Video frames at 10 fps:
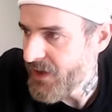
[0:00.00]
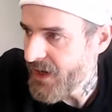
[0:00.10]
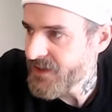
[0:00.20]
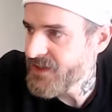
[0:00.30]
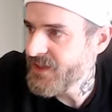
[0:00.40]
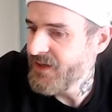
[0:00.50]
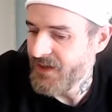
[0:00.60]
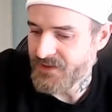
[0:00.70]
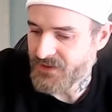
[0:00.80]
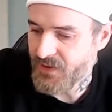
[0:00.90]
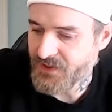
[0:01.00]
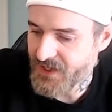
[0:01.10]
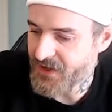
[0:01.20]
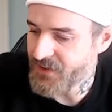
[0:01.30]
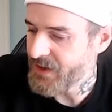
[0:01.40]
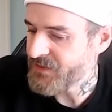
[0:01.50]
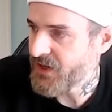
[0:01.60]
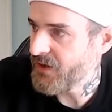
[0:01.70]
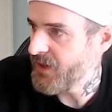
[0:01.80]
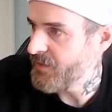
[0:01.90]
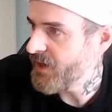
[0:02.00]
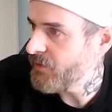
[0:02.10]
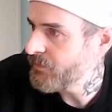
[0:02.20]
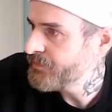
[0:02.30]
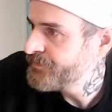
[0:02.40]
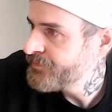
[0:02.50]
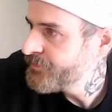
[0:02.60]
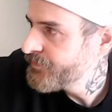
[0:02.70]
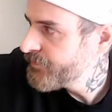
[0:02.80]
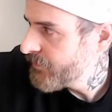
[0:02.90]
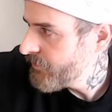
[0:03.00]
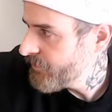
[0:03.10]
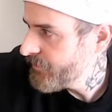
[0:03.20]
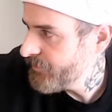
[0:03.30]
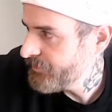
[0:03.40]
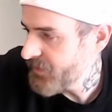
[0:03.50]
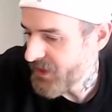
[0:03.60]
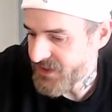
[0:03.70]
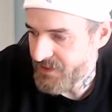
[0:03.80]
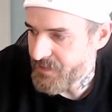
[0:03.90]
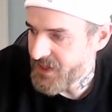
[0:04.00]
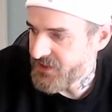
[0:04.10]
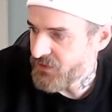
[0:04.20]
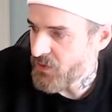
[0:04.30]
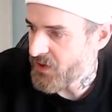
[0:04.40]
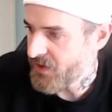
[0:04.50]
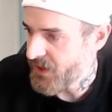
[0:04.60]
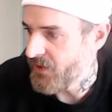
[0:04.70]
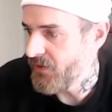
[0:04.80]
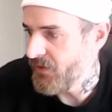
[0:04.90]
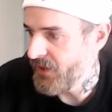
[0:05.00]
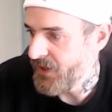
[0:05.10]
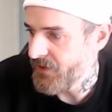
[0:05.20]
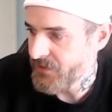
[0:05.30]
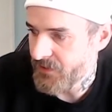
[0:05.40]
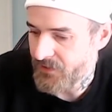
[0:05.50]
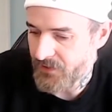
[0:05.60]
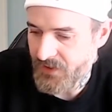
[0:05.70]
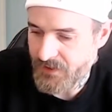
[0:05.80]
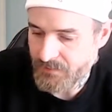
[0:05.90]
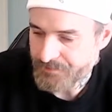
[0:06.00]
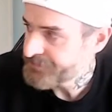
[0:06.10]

next. And so I'll tell you what I'm talking about, because I mentioned watercolor earlier.